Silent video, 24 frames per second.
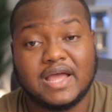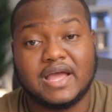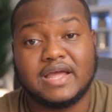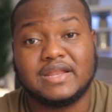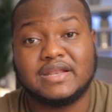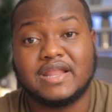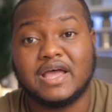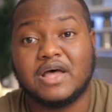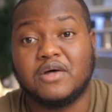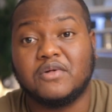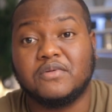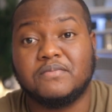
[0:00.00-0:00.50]

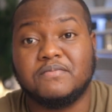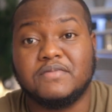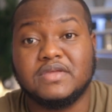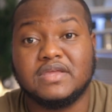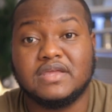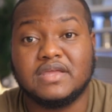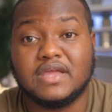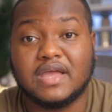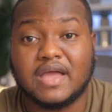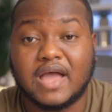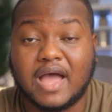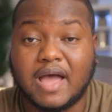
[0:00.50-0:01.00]
and I'll
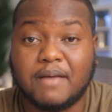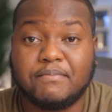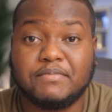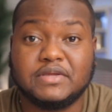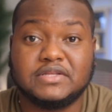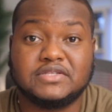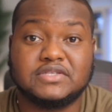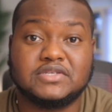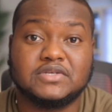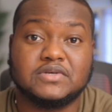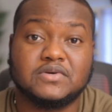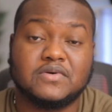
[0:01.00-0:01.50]
be happy
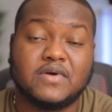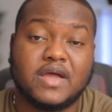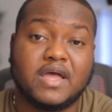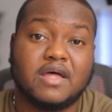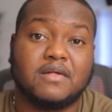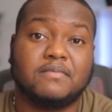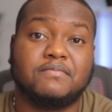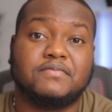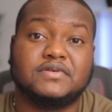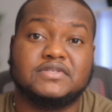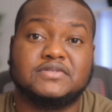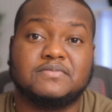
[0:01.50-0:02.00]
to
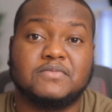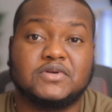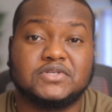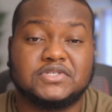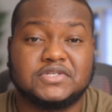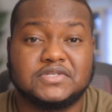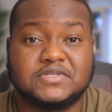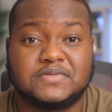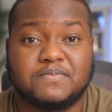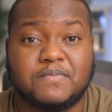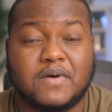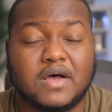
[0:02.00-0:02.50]
help as
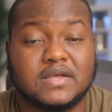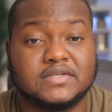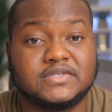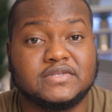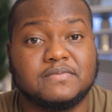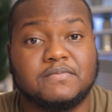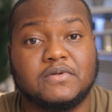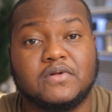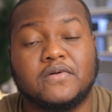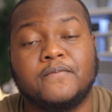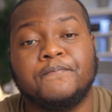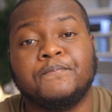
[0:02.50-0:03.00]
much as
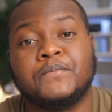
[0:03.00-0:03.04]
possible.